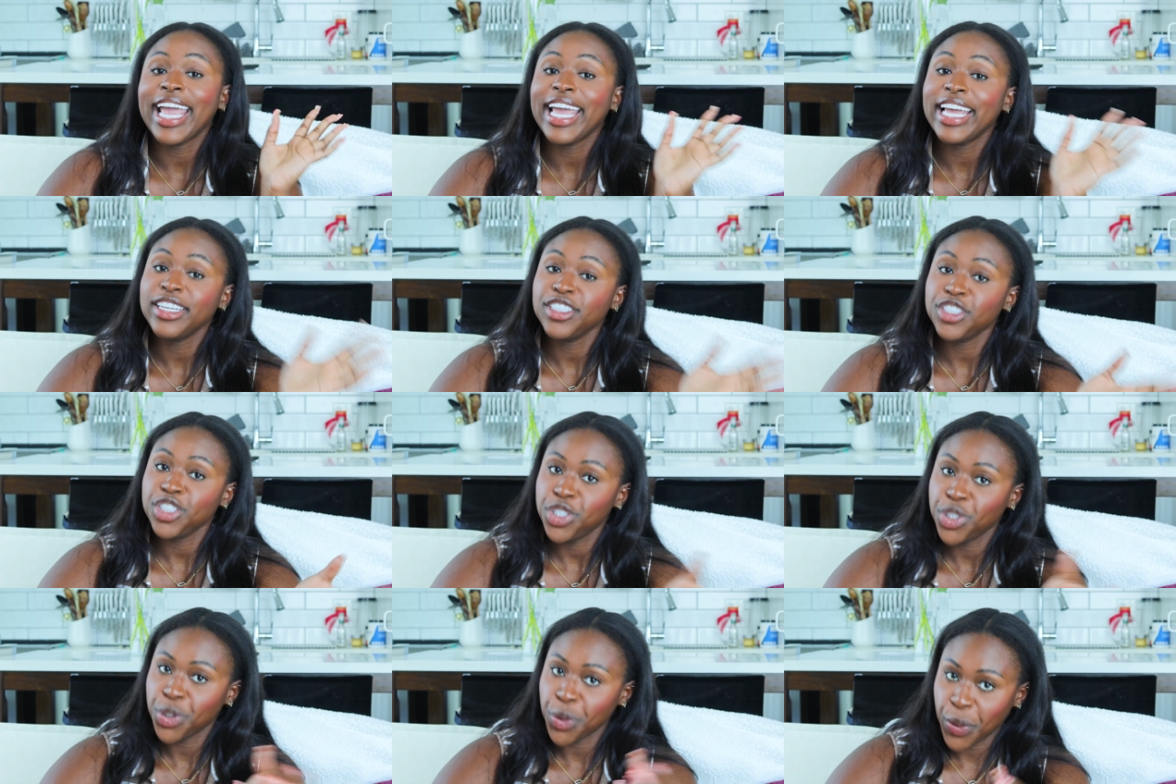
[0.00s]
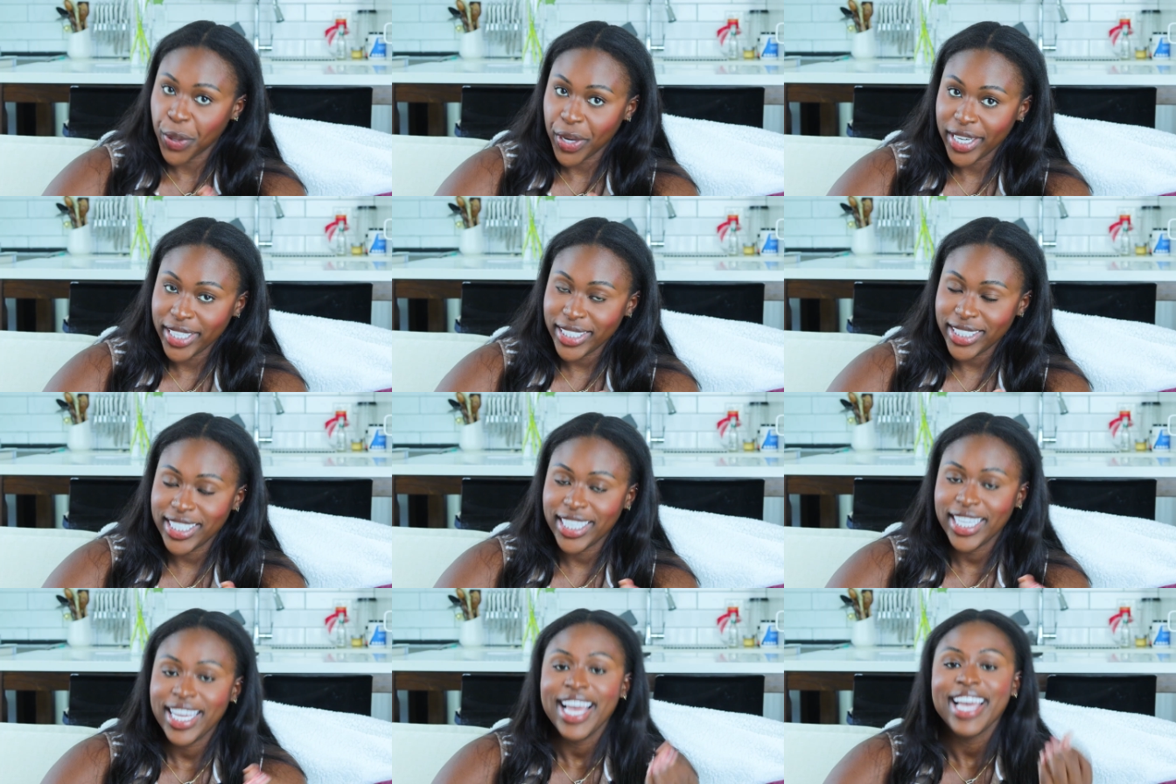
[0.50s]
In
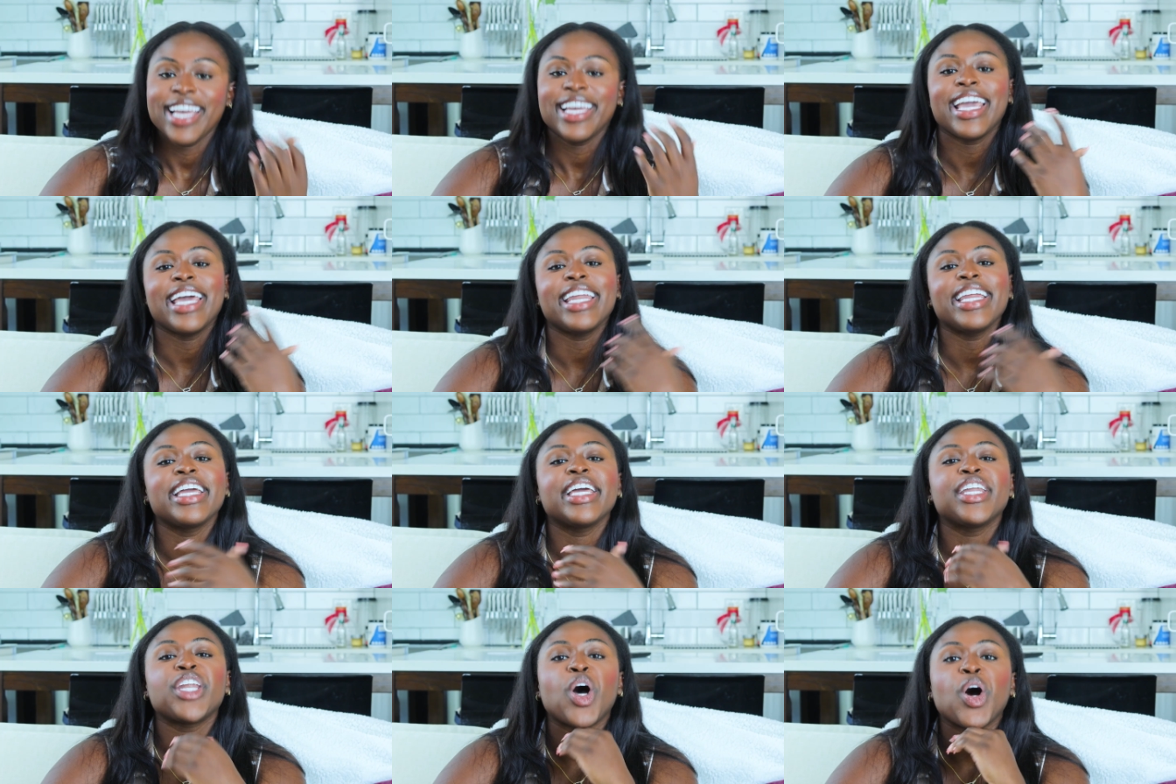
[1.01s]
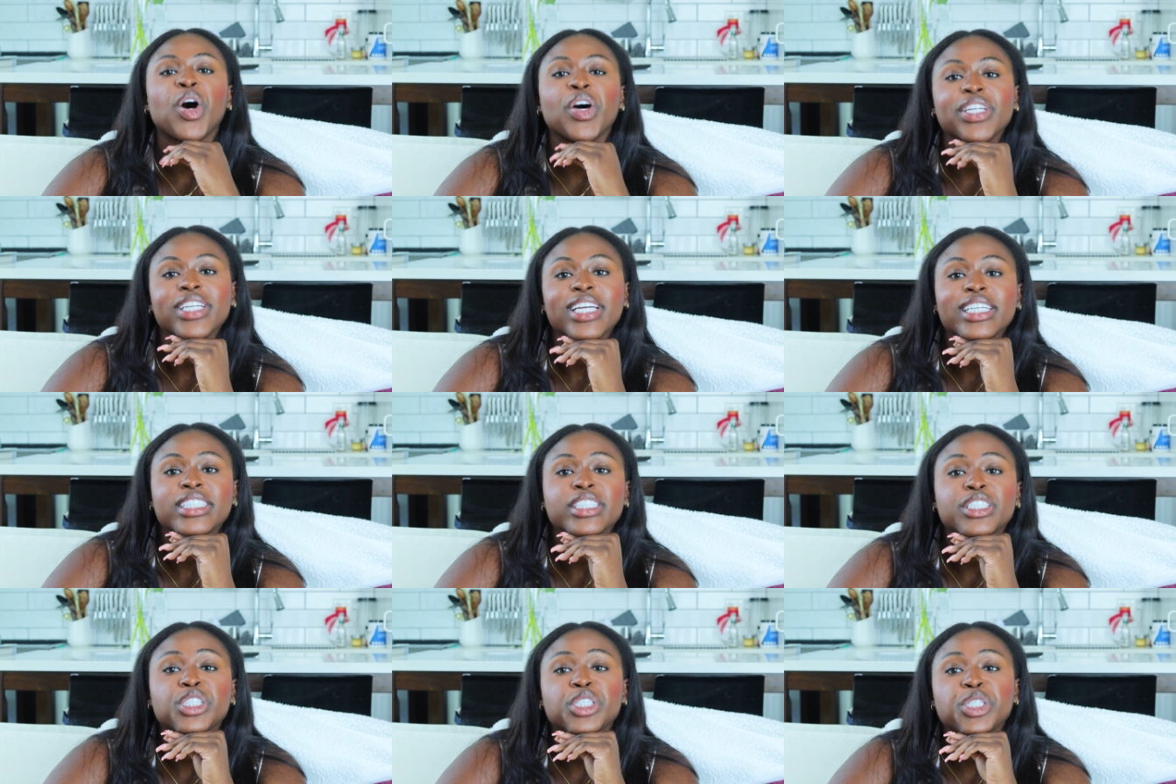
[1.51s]
short, getting an
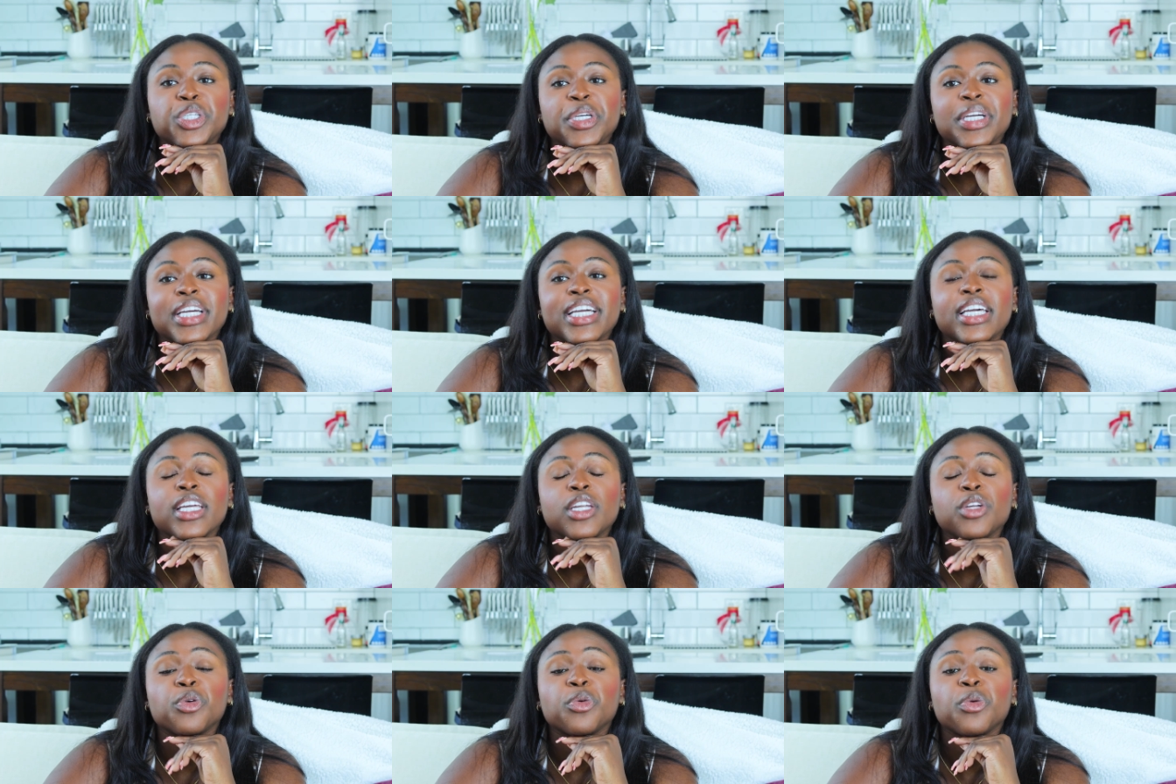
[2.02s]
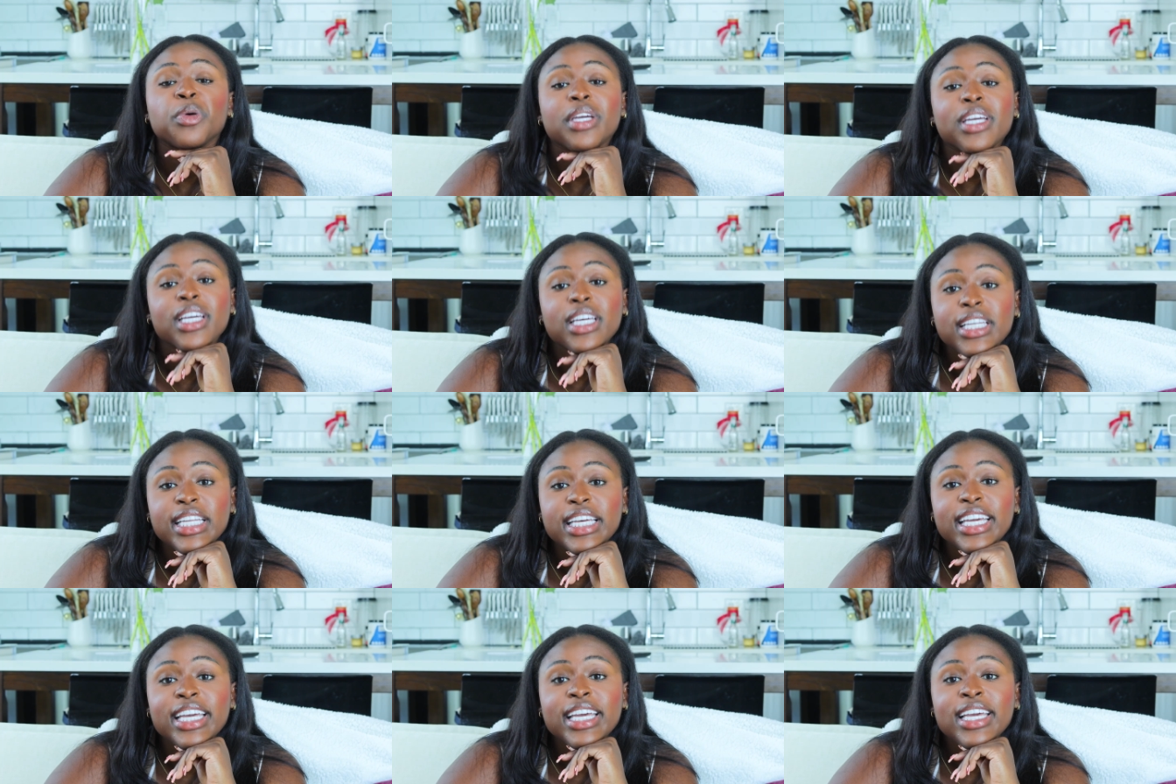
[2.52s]
online degree can
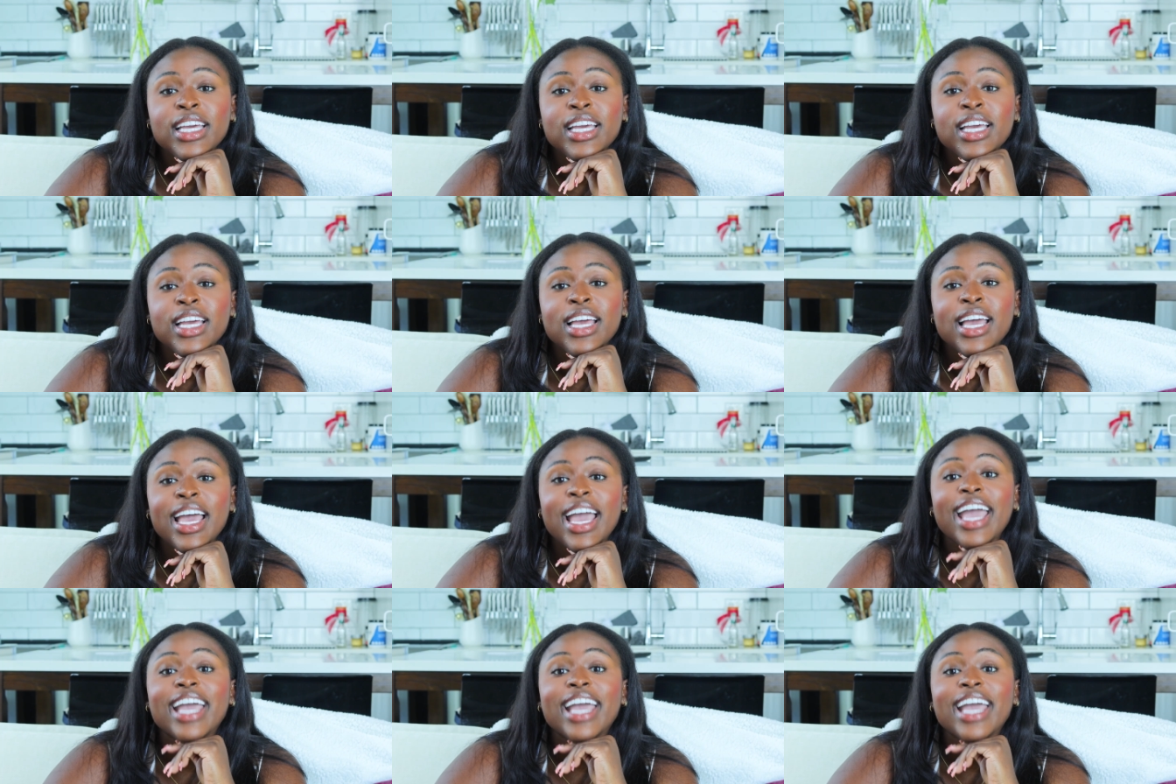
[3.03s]
quickly